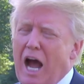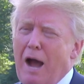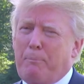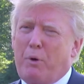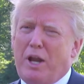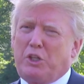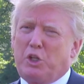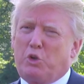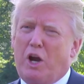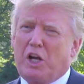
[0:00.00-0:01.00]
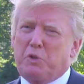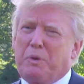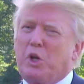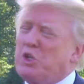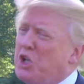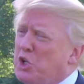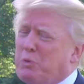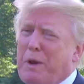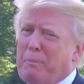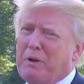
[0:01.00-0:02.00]
to operate the trucks because
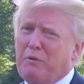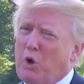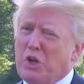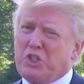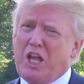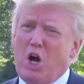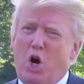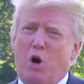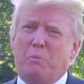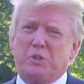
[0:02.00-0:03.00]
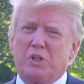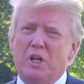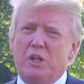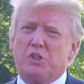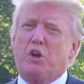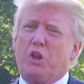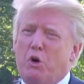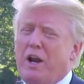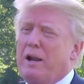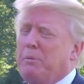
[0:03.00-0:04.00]
those people have lost their homes, so
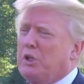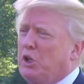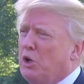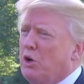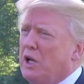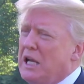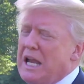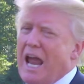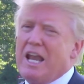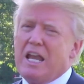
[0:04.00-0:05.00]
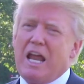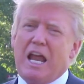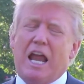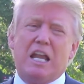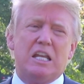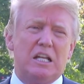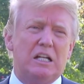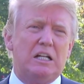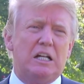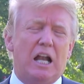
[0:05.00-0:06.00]
they're unable to do it. And, and,
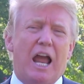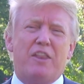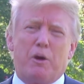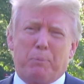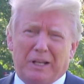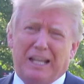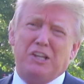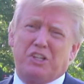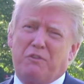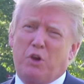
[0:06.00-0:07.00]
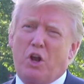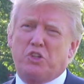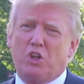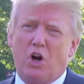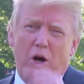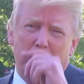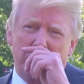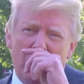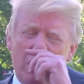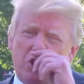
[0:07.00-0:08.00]
and the police have lost their homes,
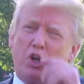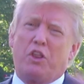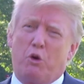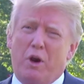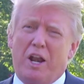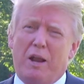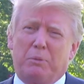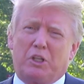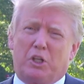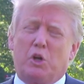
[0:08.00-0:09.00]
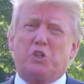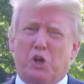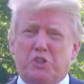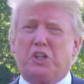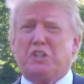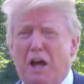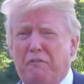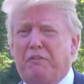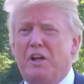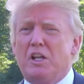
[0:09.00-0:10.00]
so they're unable to do it. So it's a
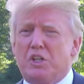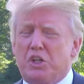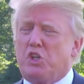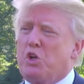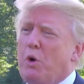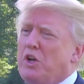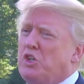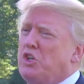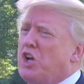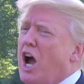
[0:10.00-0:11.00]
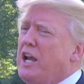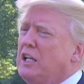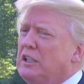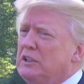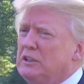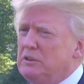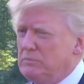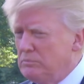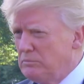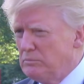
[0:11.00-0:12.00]
tough situation, John. Was
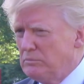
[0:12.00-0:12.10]
to